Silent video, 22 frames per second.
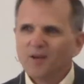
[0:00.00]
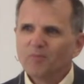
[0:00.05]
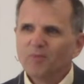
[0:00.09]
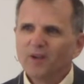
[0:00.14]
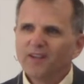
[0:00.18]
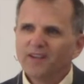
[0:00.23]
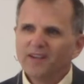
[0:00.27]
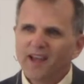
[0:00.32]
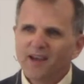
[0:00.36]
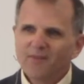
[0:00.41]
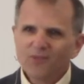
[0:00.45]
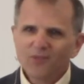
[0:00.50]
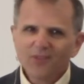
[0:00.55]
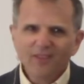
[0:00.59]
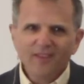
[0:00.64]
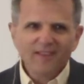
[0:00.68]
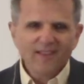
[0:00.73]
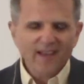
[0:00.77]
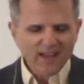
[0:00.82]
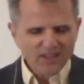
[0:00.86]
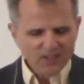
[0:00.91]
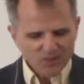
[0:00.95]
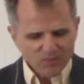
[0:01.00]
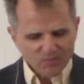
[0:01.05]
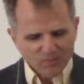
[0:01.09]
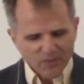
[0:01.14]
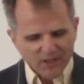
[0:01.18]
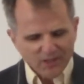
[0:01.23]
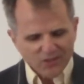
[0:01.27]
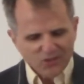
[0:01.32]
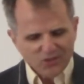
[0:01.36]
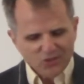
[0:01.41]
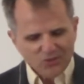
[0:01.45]
but nevertheless
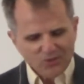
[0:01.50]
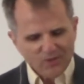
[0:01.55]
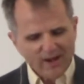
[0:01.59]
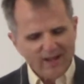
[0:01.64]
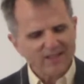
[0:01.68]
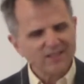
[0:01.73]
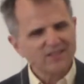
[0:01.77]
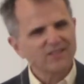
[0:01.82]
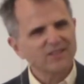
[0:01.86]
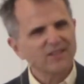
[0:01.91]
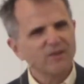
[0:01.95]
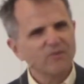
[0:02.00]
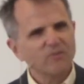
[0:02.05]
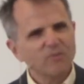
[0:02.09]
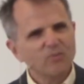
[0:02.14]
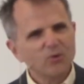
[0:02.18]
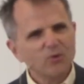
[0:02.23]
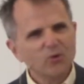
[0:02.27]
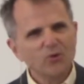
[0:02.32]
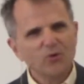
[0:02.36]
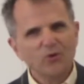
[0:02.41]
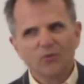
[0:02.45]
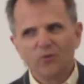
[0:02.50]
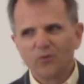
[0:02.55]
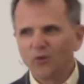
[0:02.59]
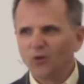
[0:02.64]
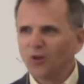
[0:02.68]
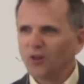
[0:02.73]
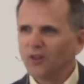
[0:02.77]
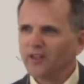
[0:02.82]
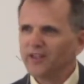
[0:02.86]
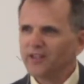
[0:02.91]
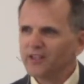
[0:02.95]
picturesque and
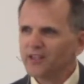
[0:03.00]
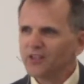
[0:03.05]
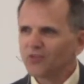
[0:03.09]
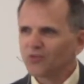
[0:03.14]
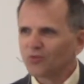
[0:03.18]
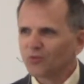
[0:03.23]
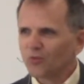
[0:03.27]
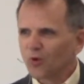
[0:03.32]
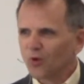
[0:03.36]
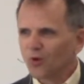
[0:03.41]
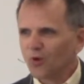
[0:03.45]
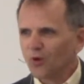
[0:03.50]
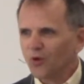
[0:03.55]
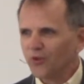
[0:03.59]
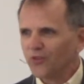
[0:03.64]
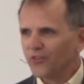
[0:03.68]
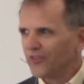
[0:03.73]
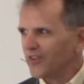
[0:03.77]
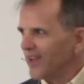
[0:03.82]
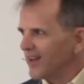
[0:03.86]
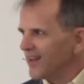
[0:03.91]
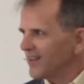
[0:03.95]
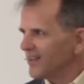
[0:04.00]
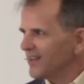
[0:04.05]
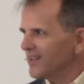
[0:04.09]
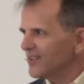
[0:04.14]
beautiful in its rural setting.